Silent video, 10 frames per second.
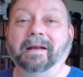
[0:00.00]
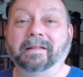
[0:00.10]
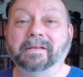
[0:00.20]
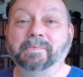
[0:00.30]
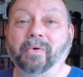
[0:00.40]

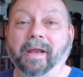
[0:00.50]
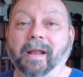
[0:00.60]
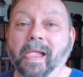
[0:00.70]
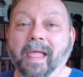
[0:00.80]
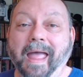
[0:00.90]
at this point,
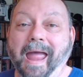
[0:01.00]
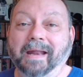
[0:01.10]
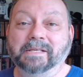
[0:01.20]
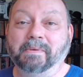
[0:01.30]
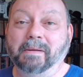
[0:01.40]
and
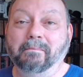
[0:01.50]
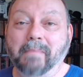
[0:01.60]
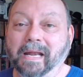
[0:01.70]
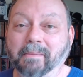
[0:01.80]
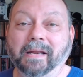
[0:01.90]
it's been
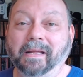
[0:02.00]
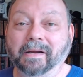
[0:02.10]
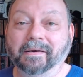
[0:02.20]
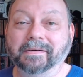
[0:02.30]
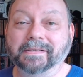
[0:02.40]
many, many
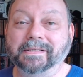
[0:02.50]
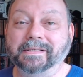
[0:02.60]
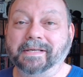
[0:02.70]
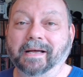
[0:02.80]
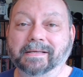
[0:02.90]

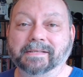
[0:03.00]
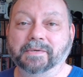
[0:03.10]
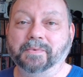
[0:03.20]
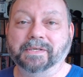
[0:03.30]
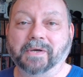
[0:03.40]
years
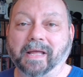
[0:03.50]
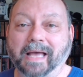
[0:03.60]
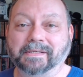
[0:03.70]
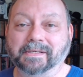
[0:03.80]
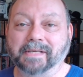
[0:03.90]
since we saw
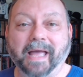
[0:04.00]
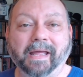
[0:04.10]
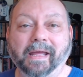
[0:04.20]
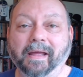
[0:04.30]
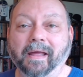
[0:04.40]
Castle
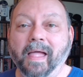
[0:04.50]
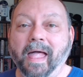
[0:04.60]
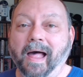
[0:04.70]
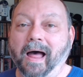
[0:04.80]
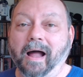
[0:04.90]
Zagyg,
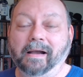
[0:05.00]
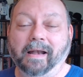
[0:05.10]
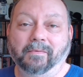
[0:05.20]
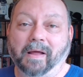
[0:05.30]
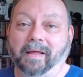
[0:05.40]

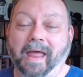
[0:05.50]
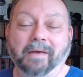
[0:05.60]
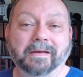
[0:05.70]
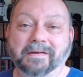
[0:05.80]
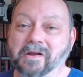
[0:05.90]
and
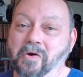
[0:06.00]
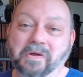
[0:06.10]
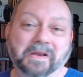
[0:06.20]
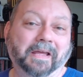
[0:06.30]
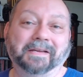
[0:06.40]
again, no
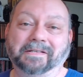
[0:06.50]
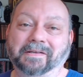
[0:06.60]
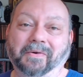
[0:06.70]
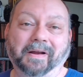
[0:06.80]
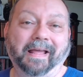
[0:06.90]
indication
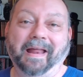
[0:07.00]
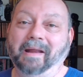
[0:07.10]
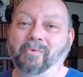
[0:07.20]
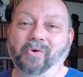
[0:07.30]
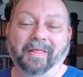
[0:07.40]
that we're going to get
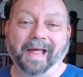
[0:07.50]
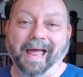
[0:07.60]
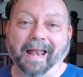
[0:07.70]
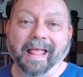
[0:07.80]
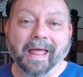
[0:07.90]
any more of
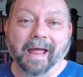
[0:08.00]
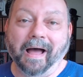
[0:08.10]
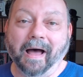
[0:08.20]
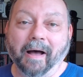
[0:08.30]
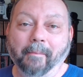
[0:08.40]
that.
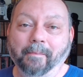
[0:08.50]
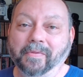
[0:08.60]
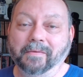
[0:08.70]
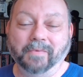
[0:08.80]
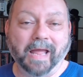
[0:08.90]

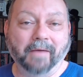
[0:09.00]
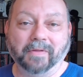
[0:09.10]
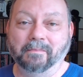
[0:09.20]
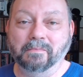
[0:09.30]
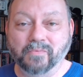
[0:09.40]
We have
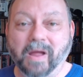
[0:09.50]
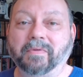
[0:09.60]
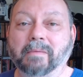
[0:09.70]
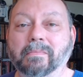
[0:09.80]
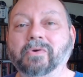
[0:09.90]

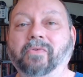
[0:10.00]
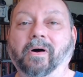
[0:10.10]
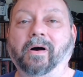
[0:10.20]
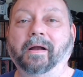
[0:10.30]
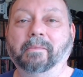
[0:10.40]
to move
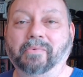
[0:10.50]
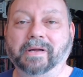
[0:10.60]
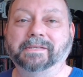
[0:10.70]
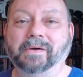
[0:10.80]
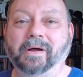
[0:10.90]
on and
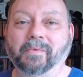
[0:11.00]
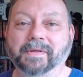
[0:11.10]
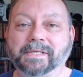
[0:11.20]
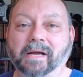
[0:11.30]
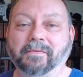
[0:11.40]
press on
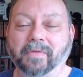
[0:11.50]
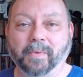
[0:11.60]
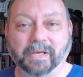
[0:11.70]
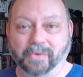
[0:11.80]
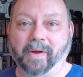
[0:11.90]
with stuff that
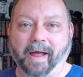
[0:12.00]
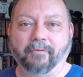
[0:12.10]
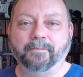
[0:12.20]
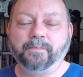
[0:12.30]
we do have.